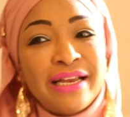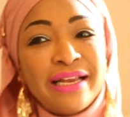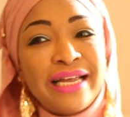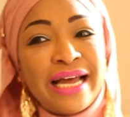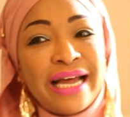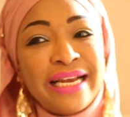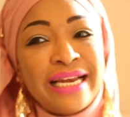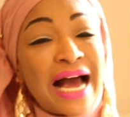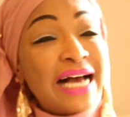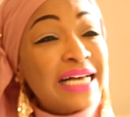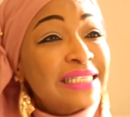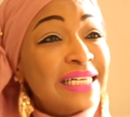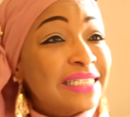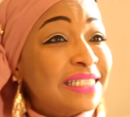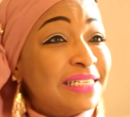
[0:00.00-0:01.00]
gain
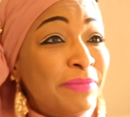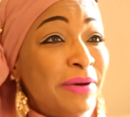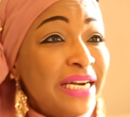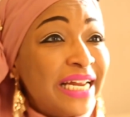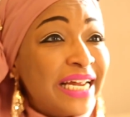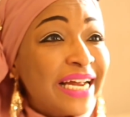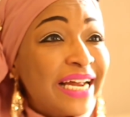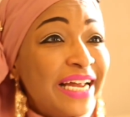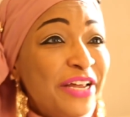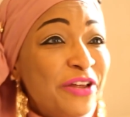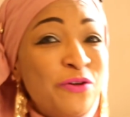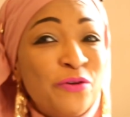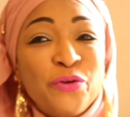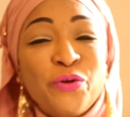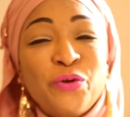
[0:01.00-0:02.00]
access to money.
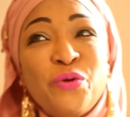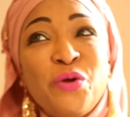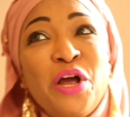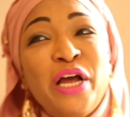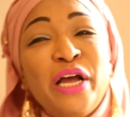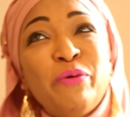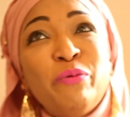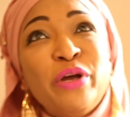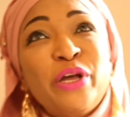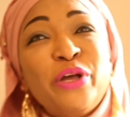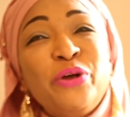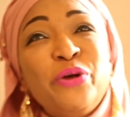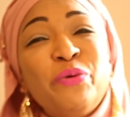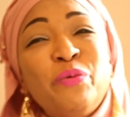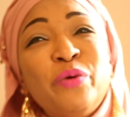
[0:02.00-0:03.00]

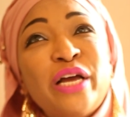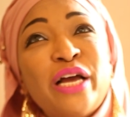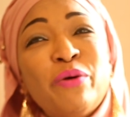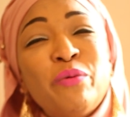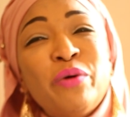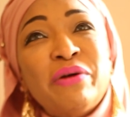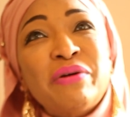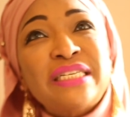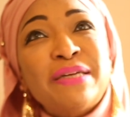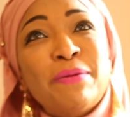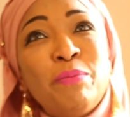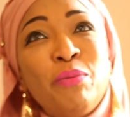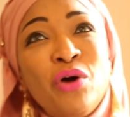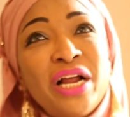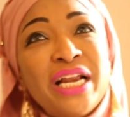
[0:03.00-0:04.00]
We're at a
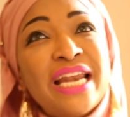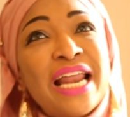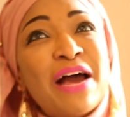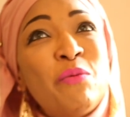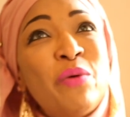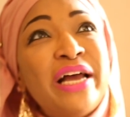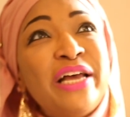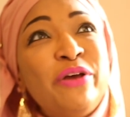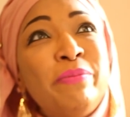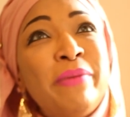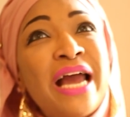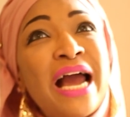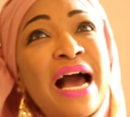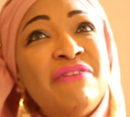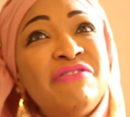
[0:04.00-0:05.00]
point now where you
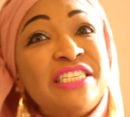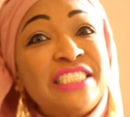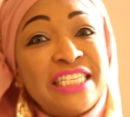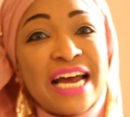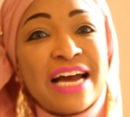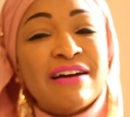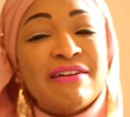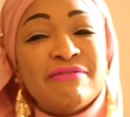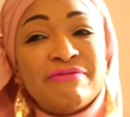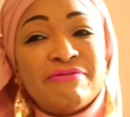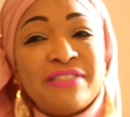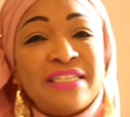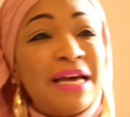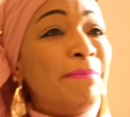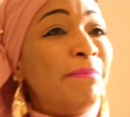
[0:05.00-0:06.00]
may have a check of
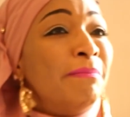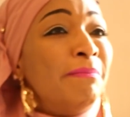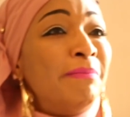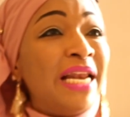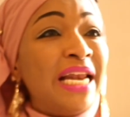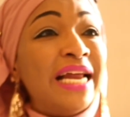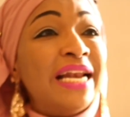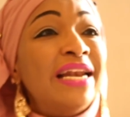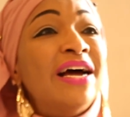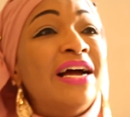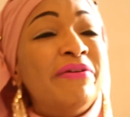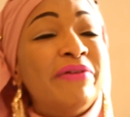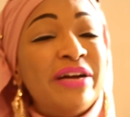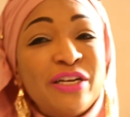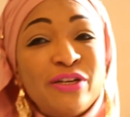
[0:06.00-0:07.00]
10 million
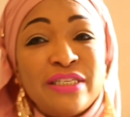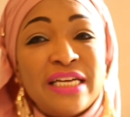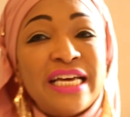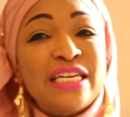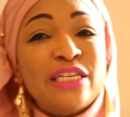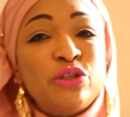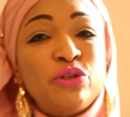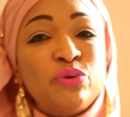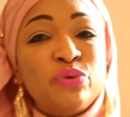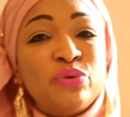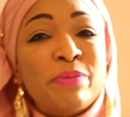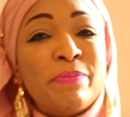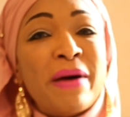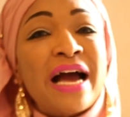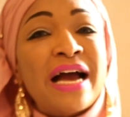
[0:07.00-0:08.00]
naira and you take it to the
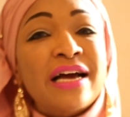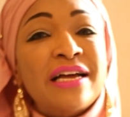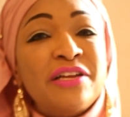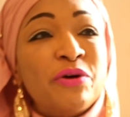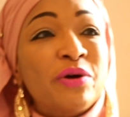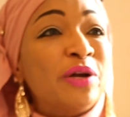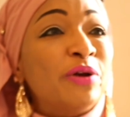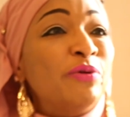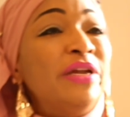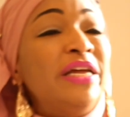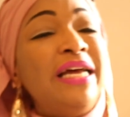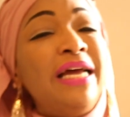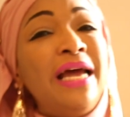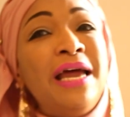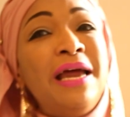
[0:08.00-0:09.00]
bank and you can
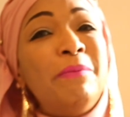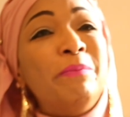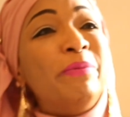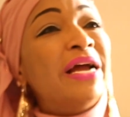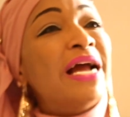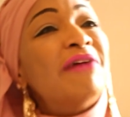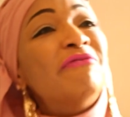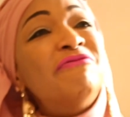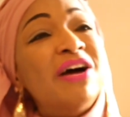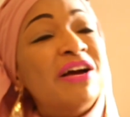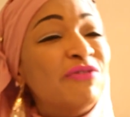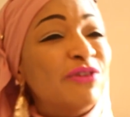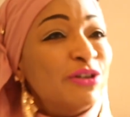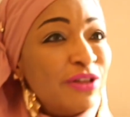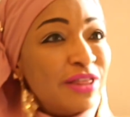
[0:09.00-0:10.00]
only bring out
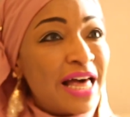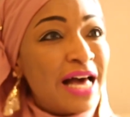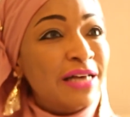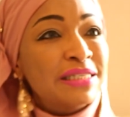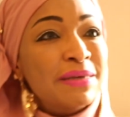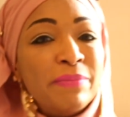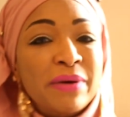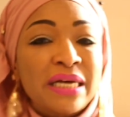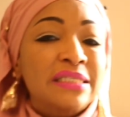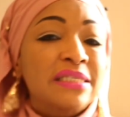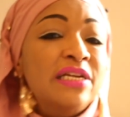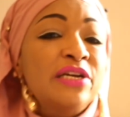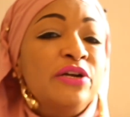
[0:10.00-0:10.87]
500,000 because